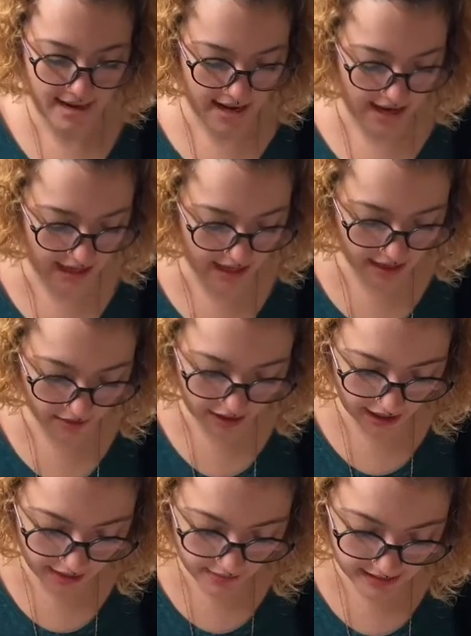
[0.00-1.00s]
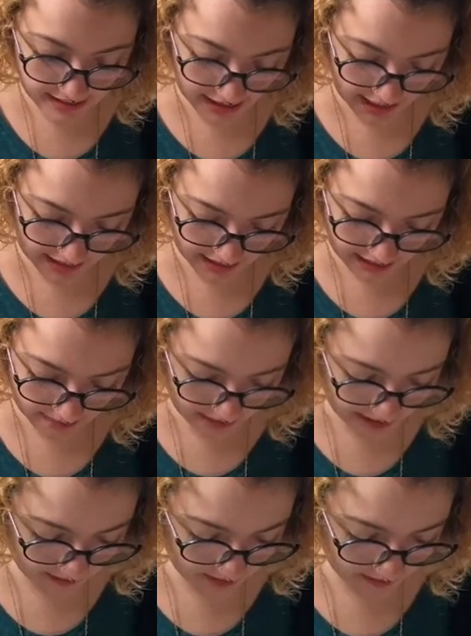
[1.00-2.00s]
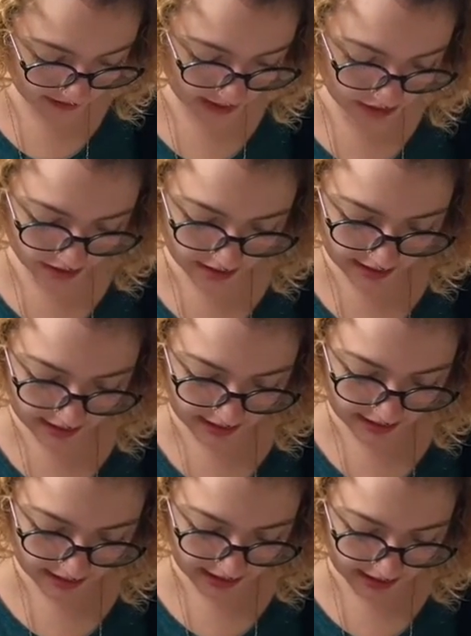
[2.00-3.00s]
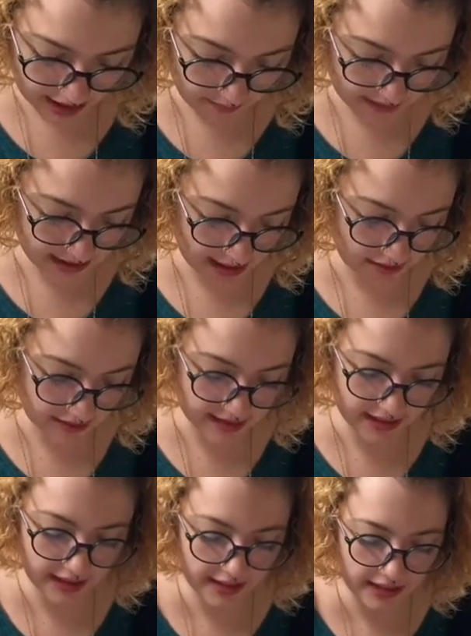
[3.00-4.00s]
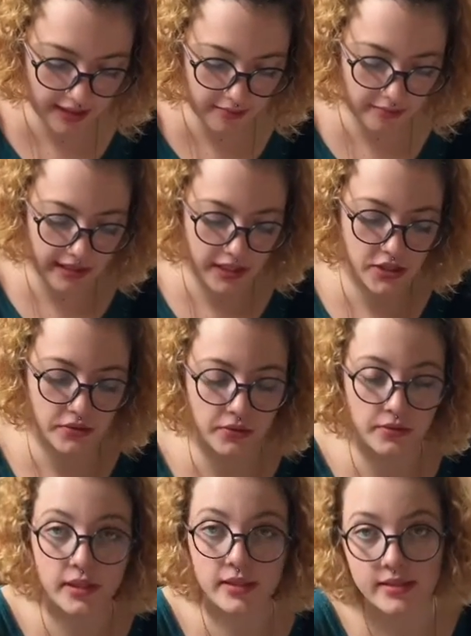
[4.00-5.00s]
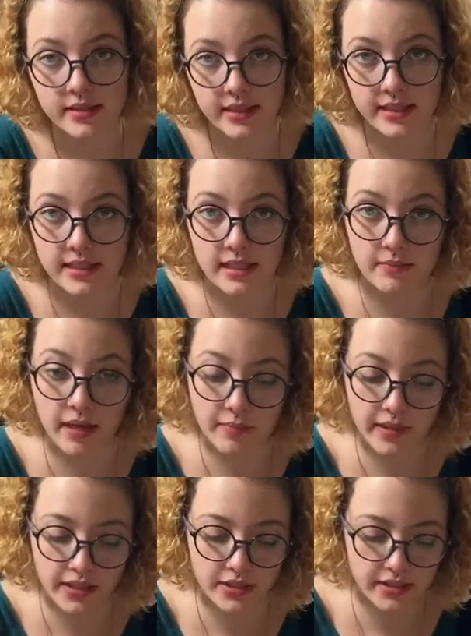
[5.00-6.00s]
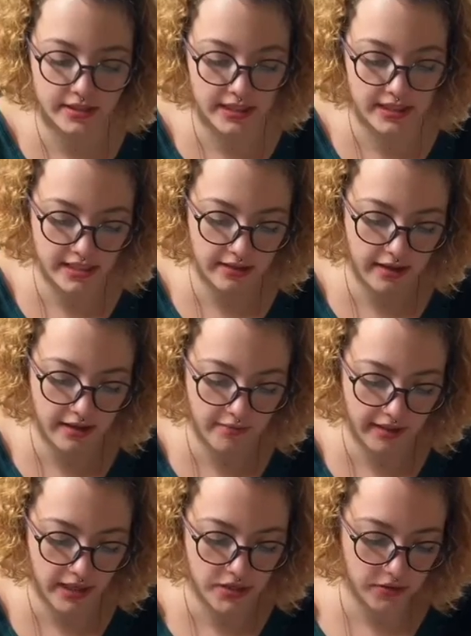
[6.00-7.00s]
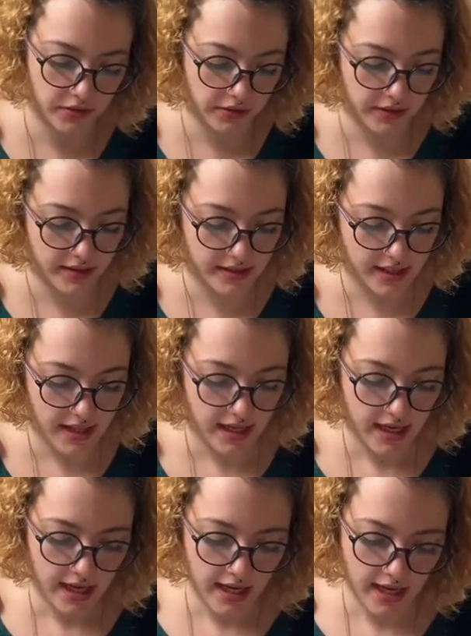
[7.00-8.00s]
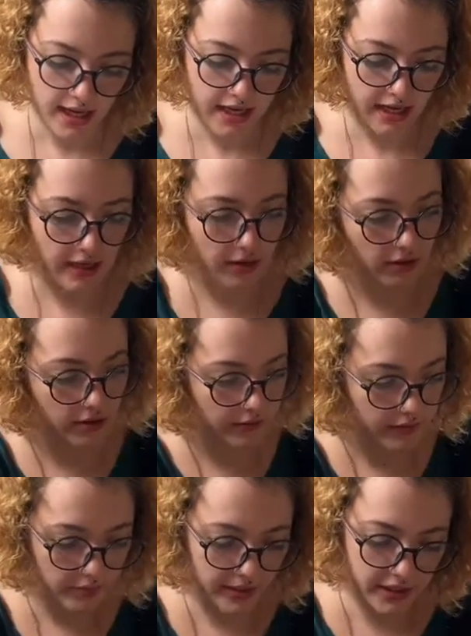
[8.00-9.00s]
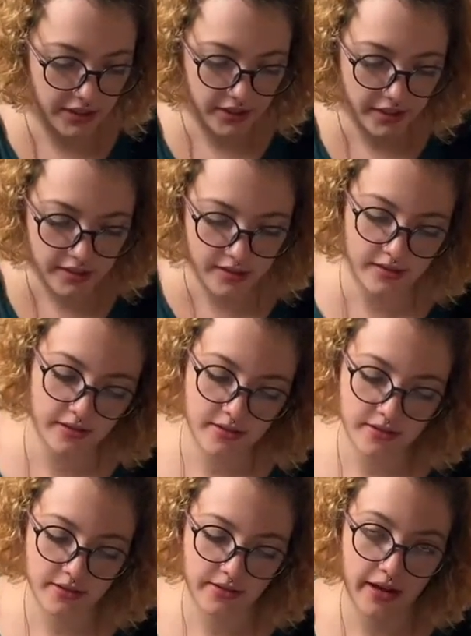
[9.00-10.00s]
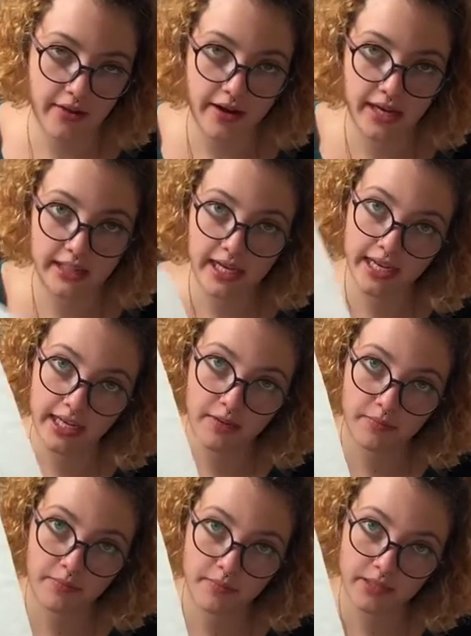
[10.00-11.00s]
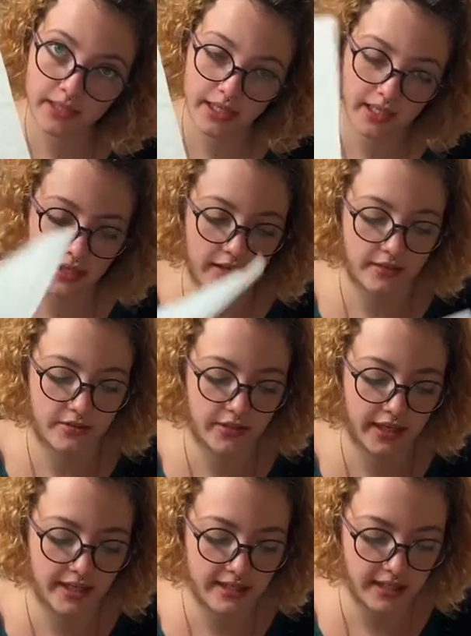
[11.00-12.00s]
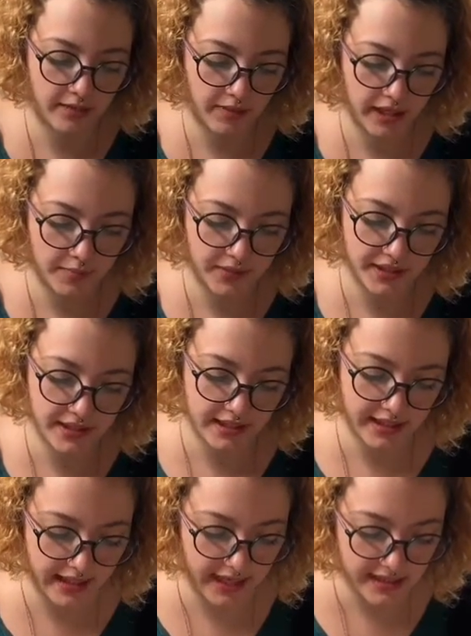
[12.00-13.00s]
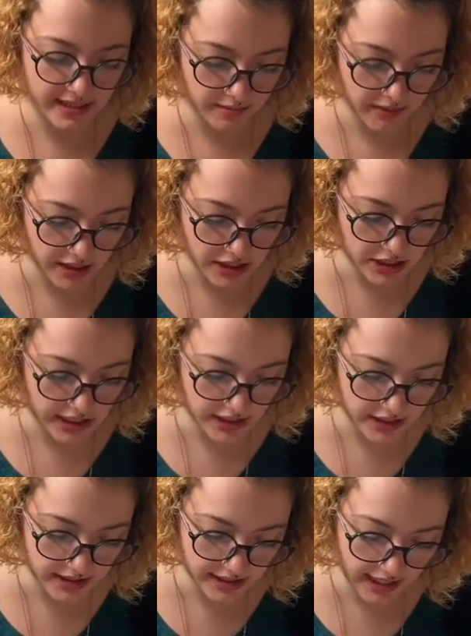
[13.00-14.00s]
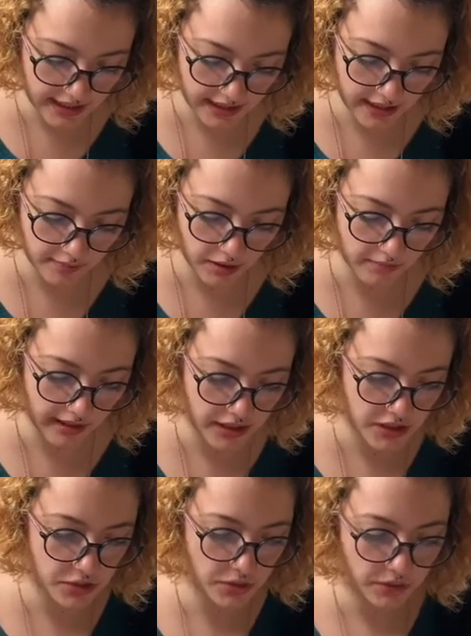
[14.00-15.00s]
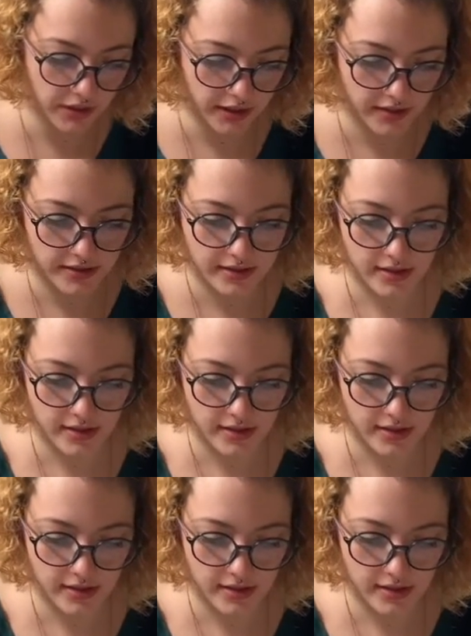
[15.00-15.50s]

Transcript: And how I was lining them up to make sure that they line up is I was lining up my shoulders, because in my pictures I still have my shoulders in all of the pictures. So how I line up the tracing paper to the next image is I just lined it up on my shoulders